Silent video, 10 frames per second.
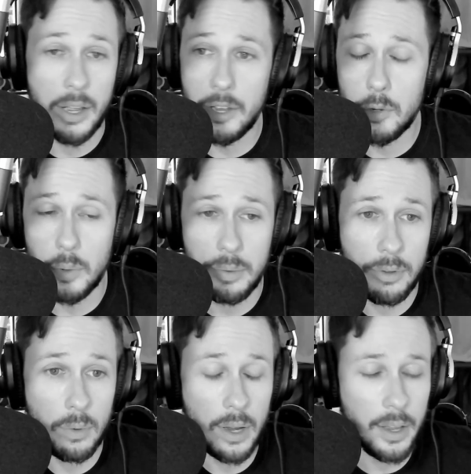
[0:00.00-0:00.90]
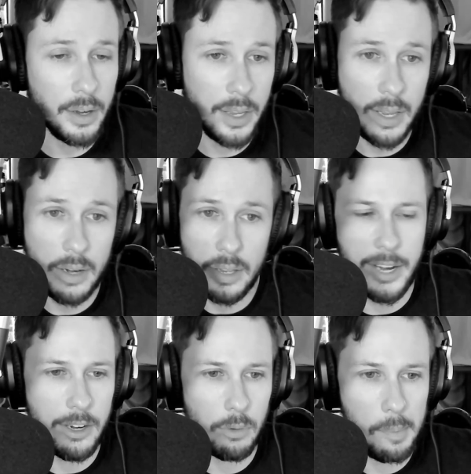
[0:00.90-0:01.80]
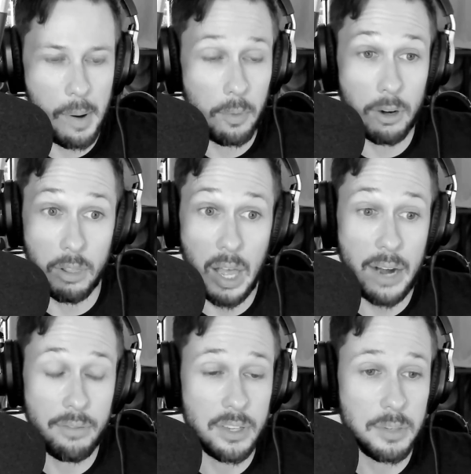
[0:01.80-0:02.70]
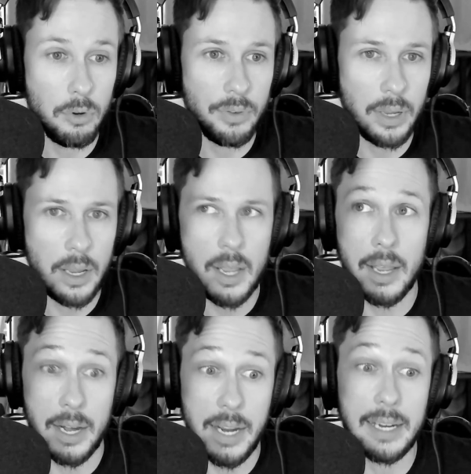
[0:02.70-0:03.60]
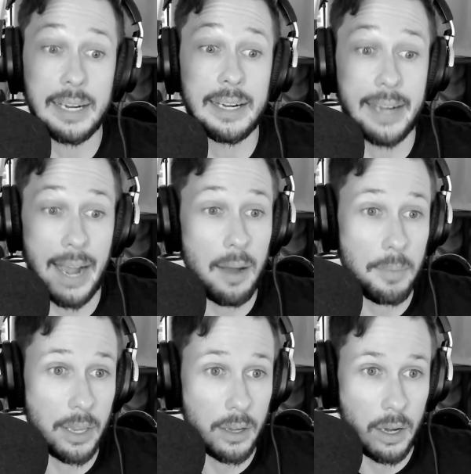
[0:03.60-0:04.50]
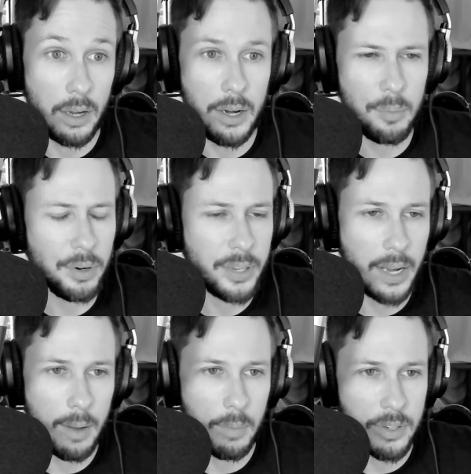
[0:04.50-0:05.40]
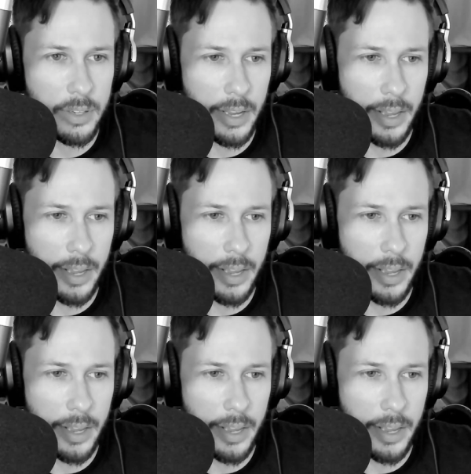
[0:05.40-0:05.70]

I, I agree with you. I, again, I didn't remember a lot of this movie, and it got me a number of times. Yeah.